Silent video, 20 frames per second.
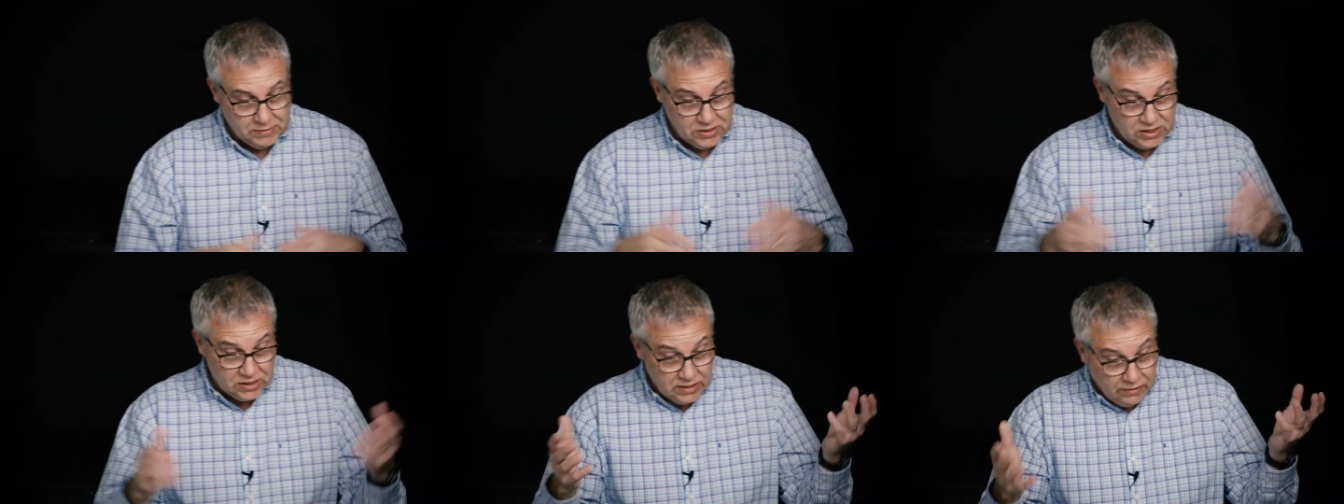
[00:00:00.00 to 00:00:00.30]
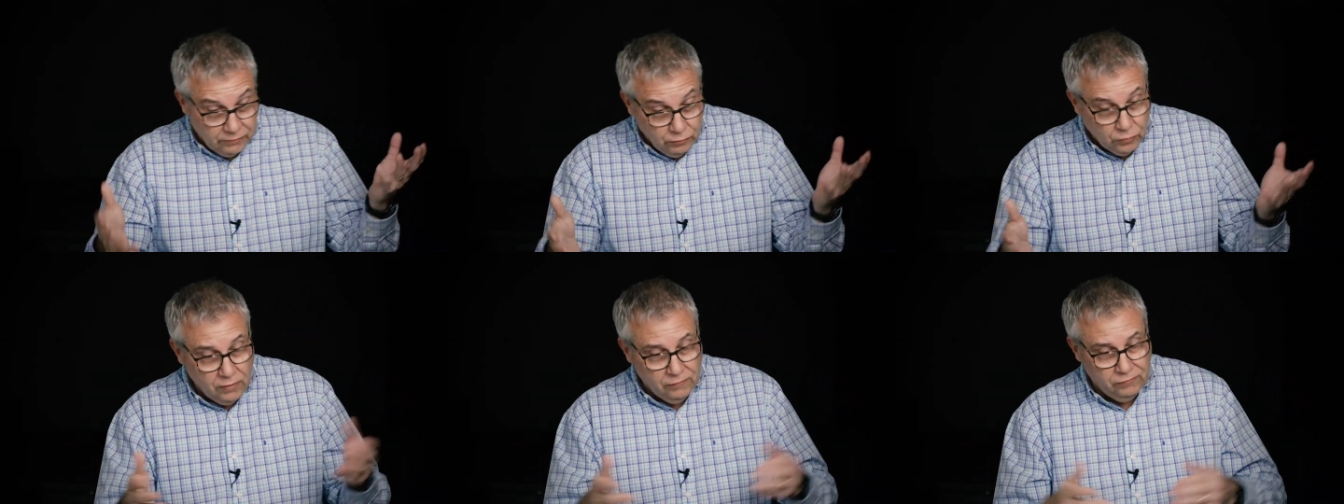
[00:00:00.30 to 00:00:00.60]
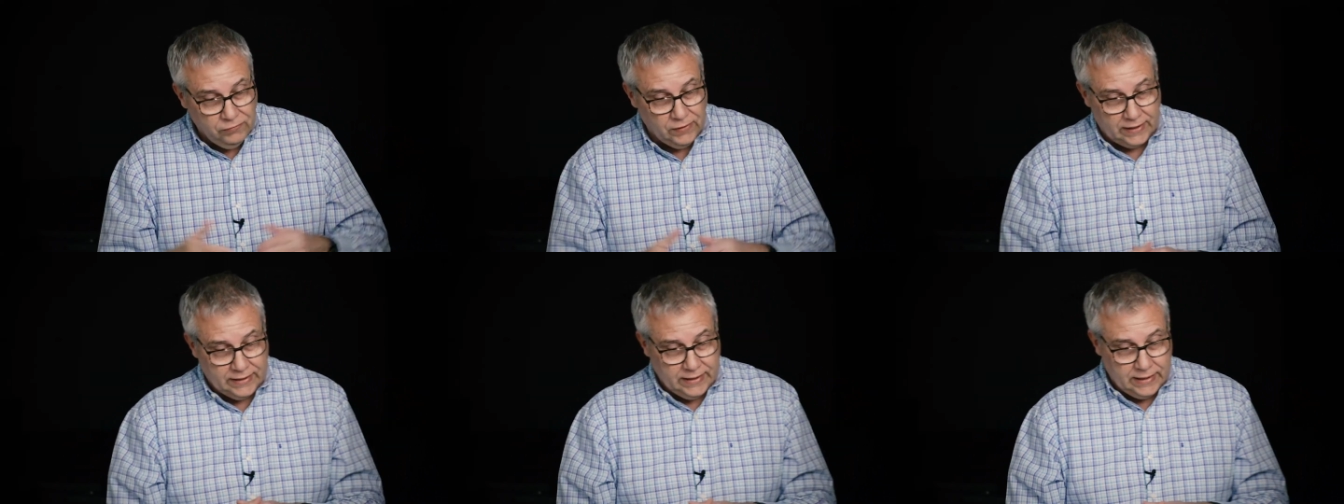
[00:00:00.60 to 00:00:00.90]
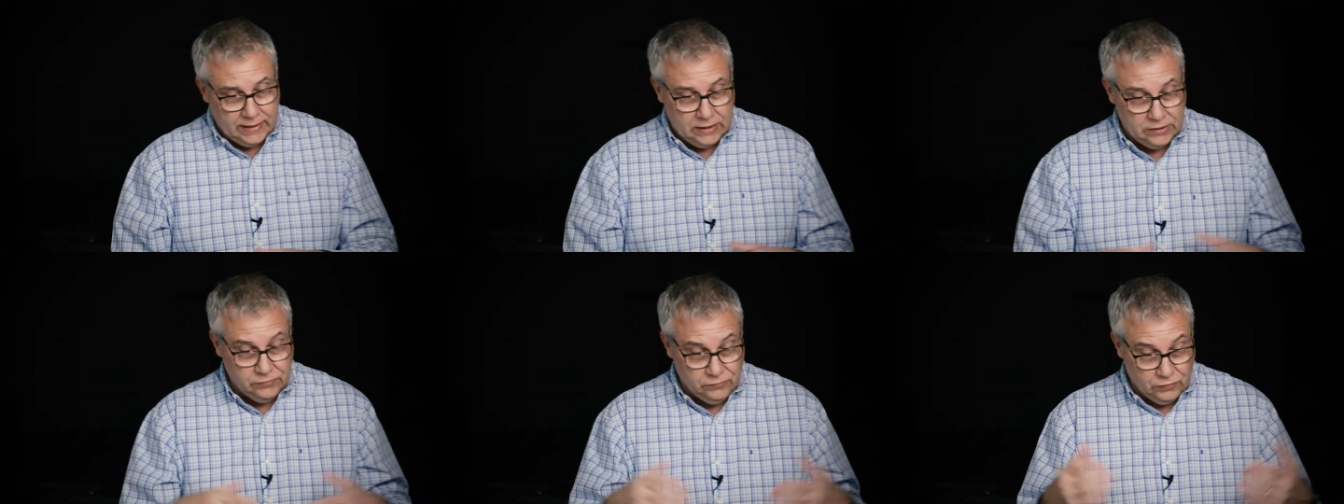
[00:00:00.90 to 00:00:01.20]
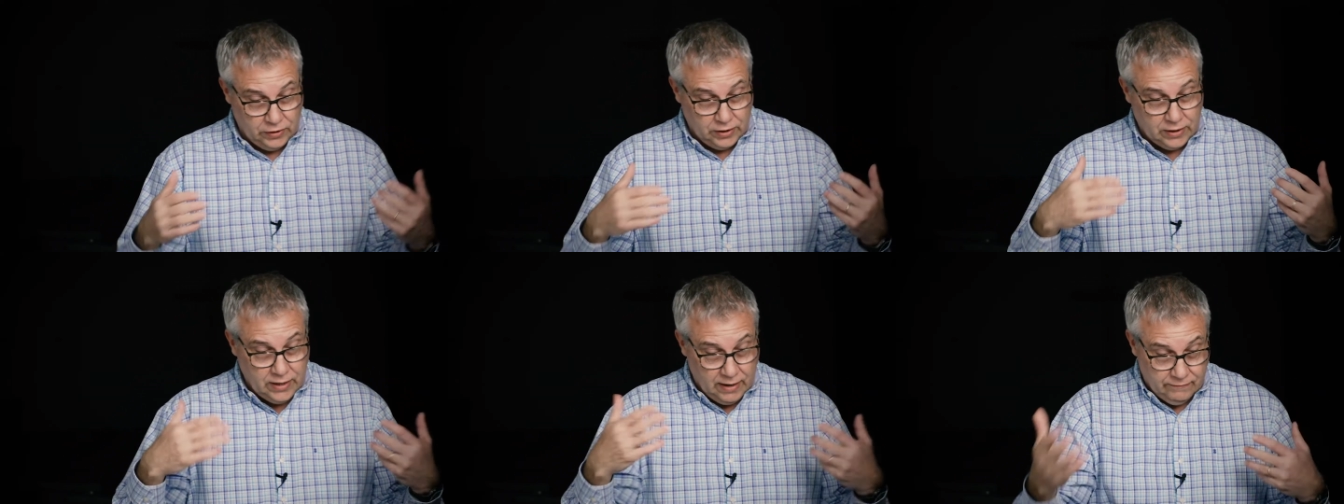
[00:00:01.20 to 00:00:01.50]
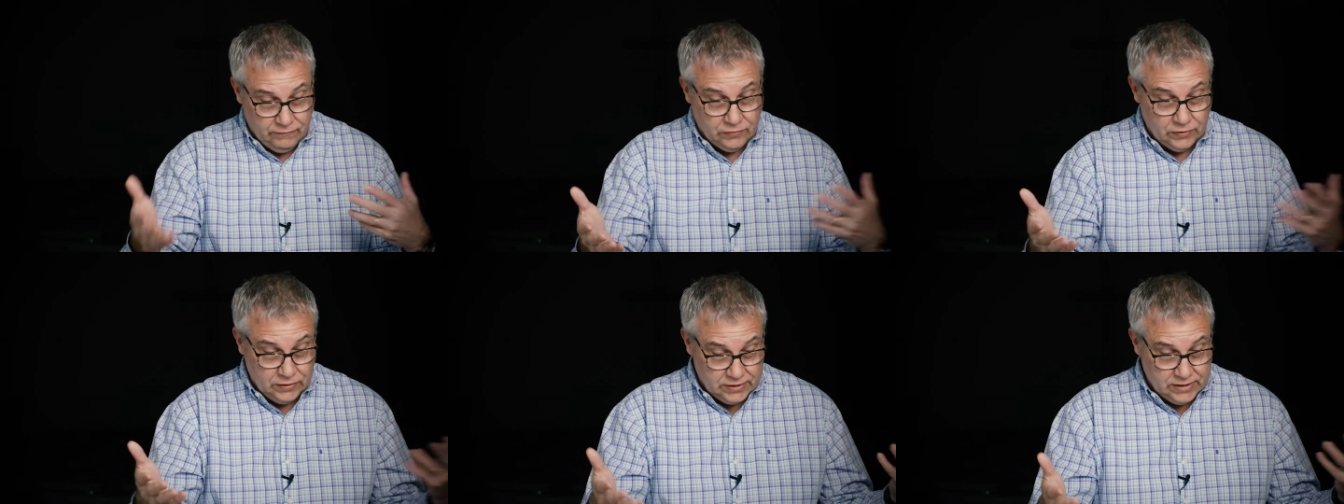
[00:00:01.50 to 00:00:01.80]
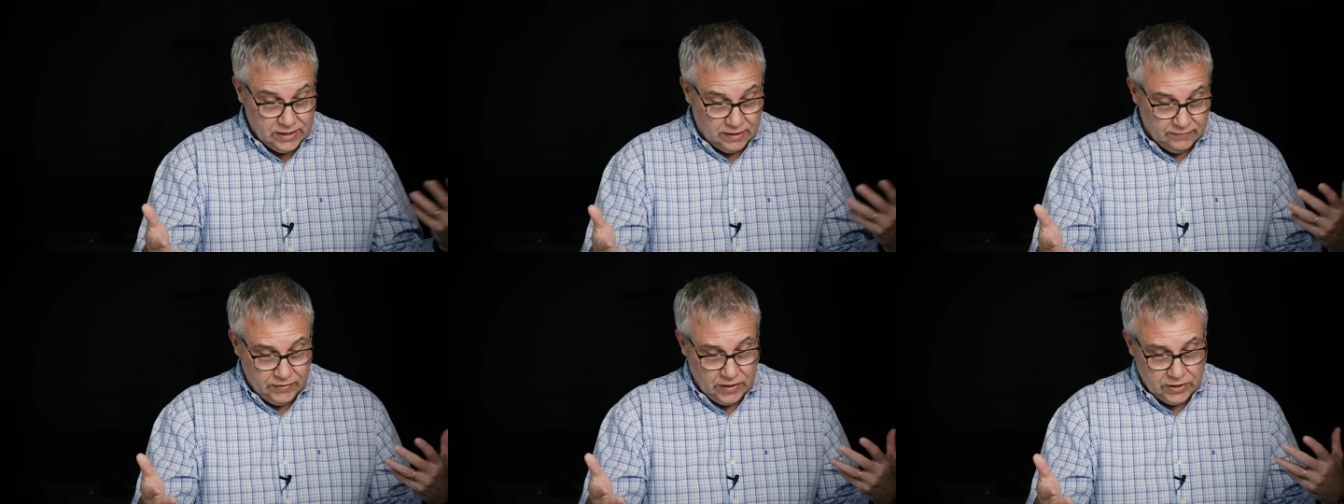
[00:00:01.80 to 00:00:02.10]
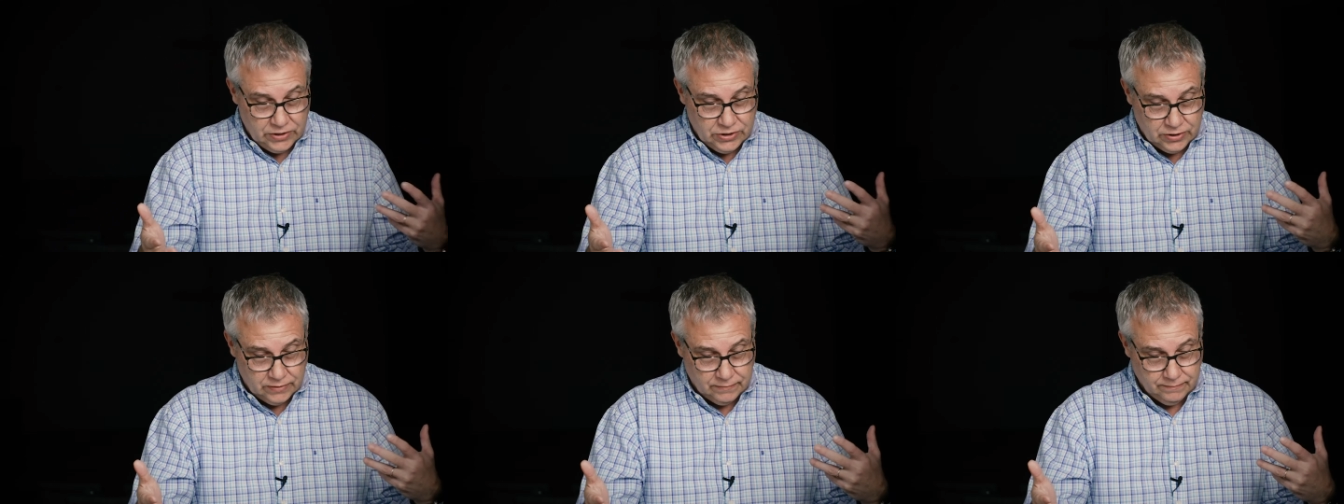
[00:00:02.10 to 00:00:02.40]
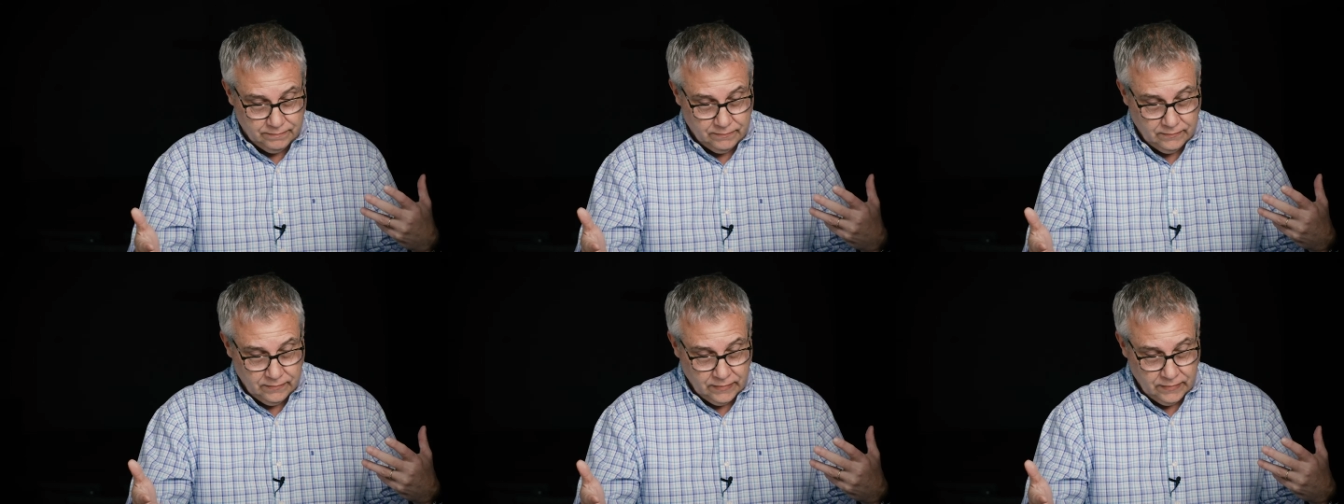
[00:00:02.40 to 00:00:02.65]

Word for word: says, If we're afflicted, it's for your comfort and salvation.